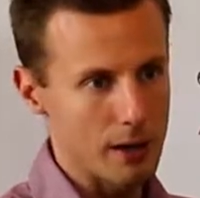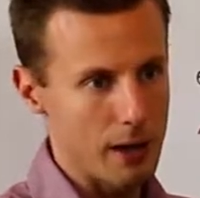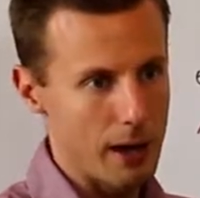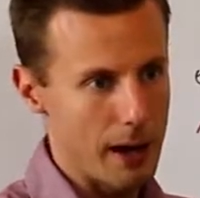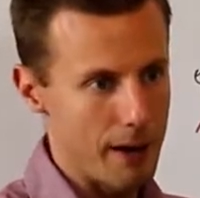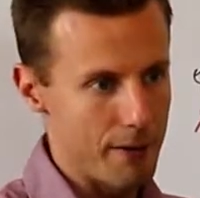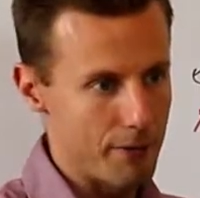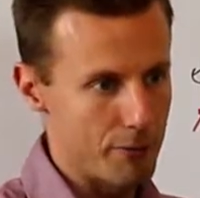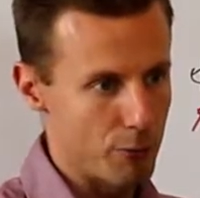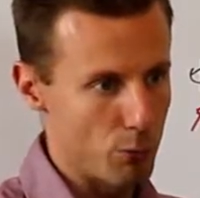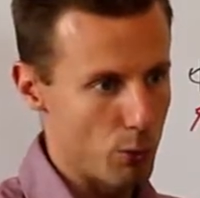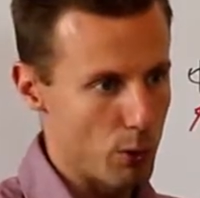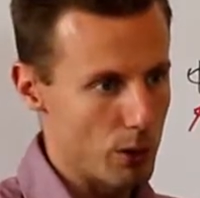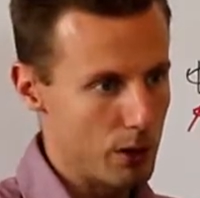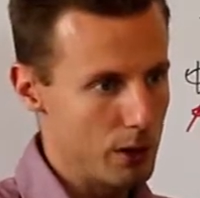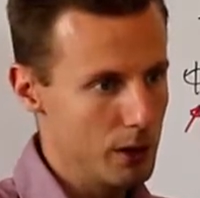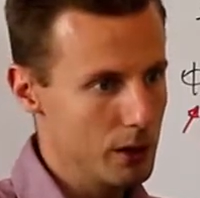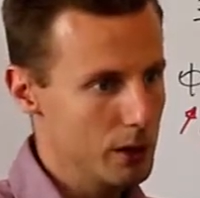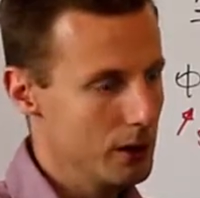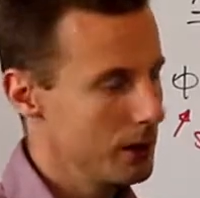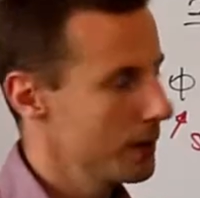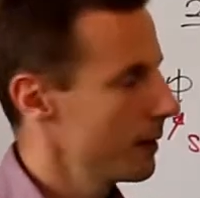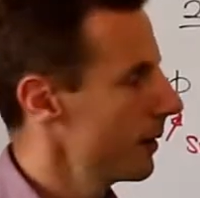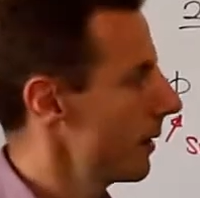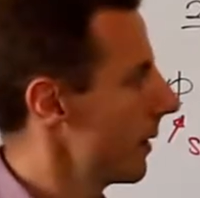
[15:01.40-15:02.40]
it everywhere.
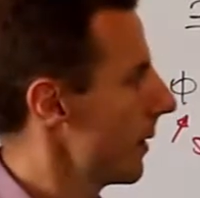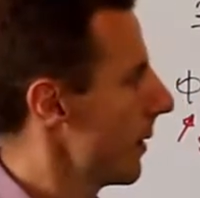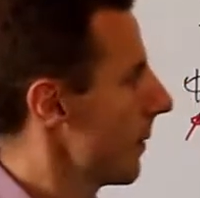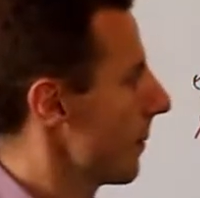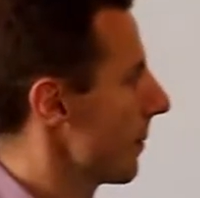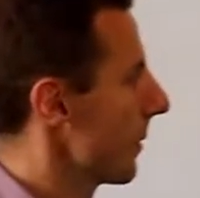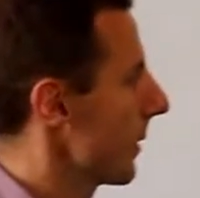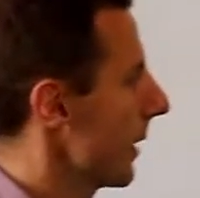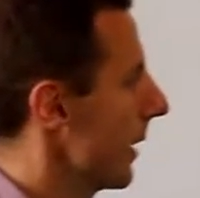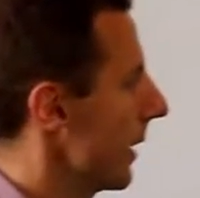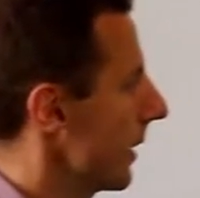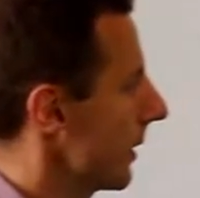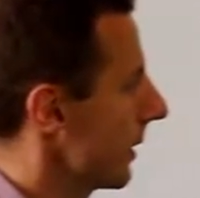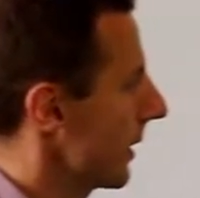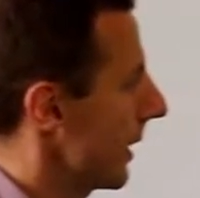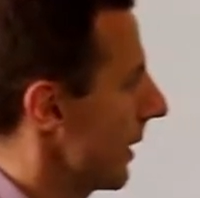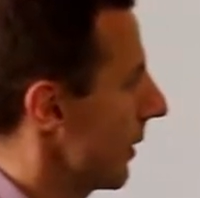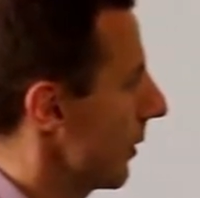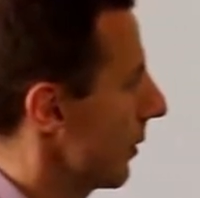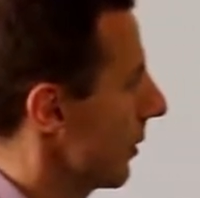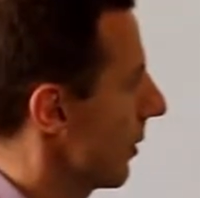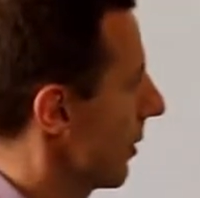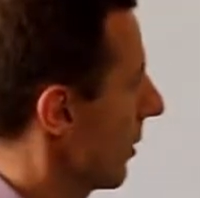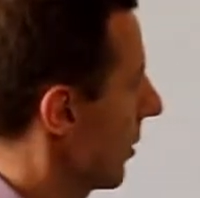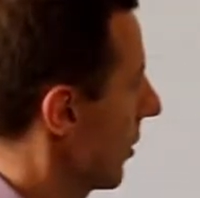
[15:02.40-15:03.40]
And
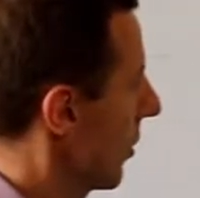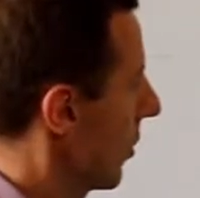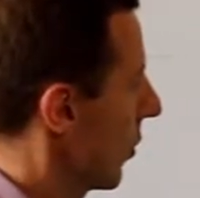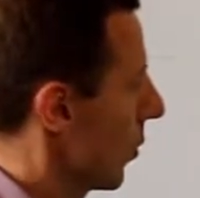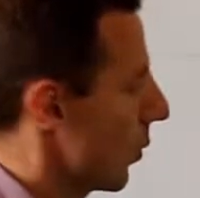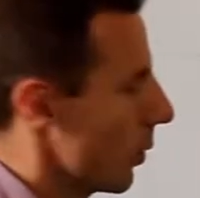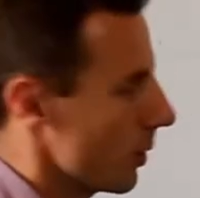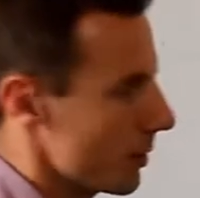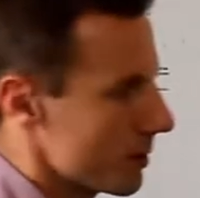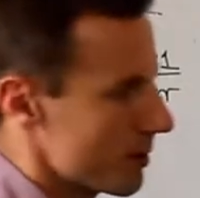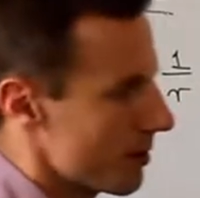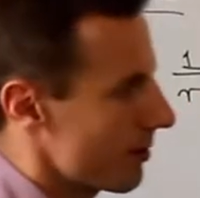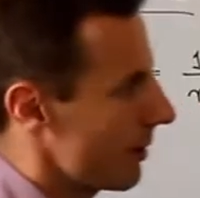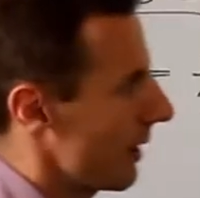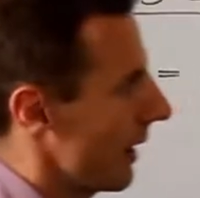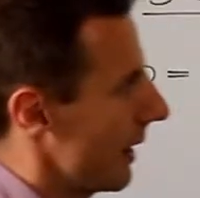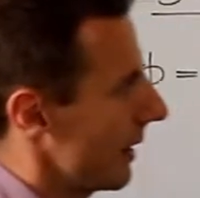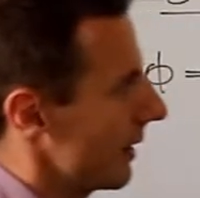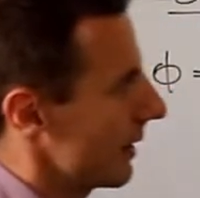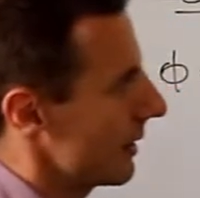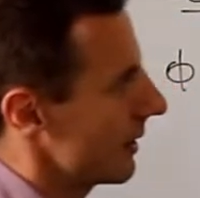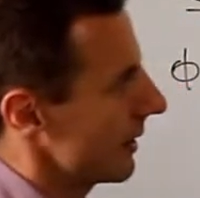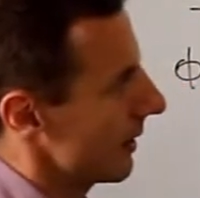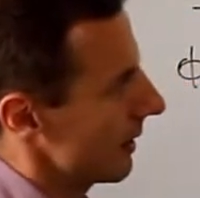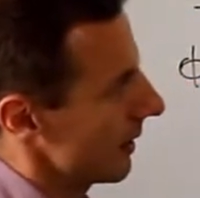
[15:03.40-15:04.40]
now, what's the
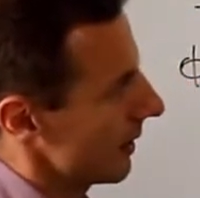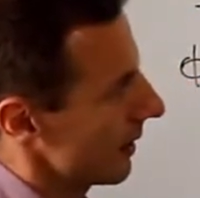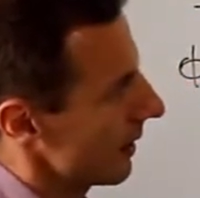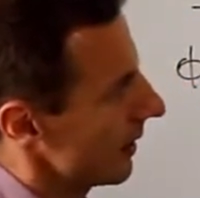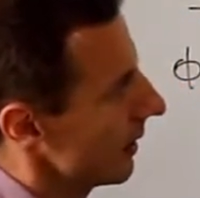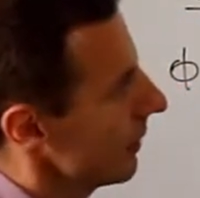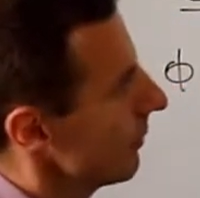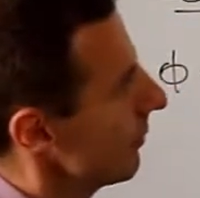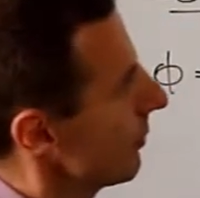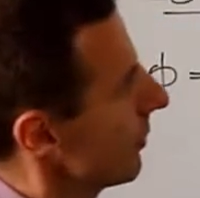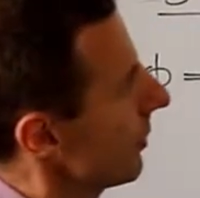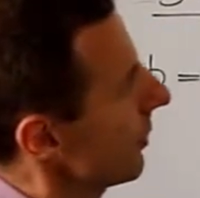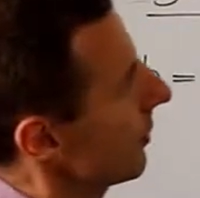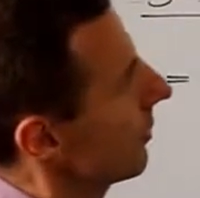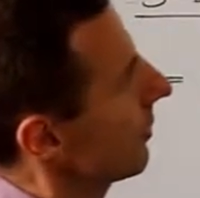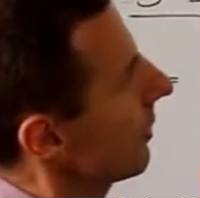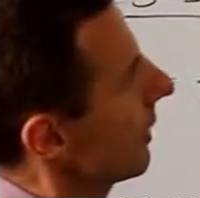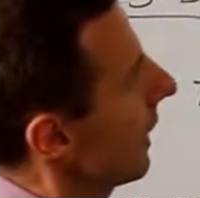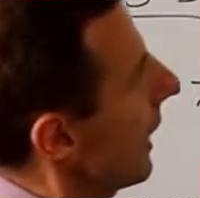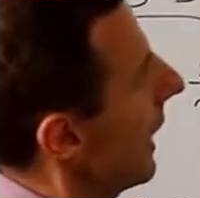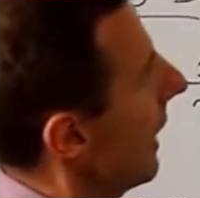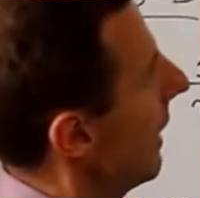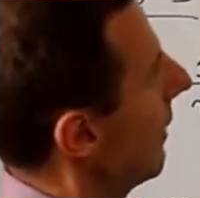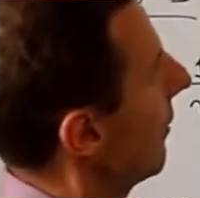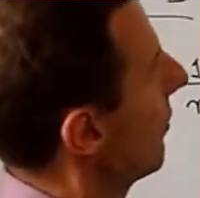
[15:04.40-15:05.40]
idea? If you
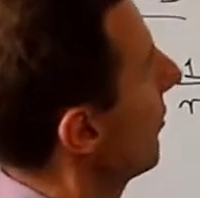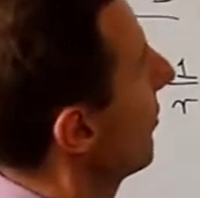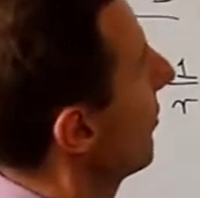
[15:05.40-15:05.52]
have